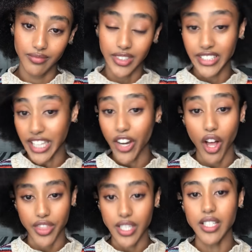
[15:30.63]
stay
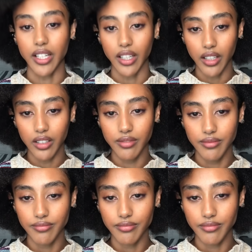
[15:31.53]
authentic
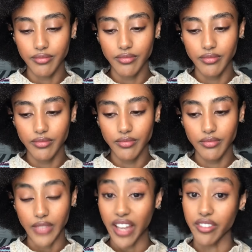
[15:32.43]

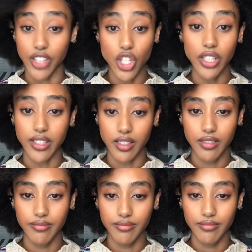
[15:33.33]
and vigilant.
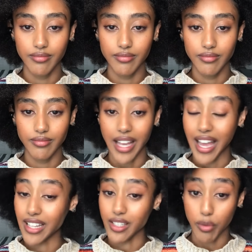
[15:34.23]

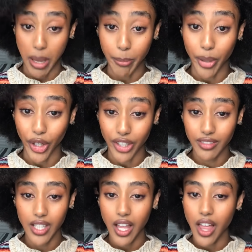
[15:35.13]
And remember,
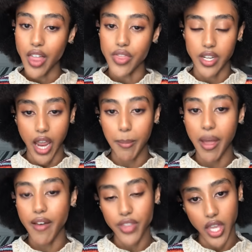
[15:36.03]
the name
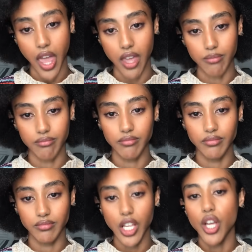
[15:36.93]
of the game
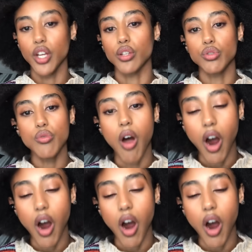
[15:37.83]
is whose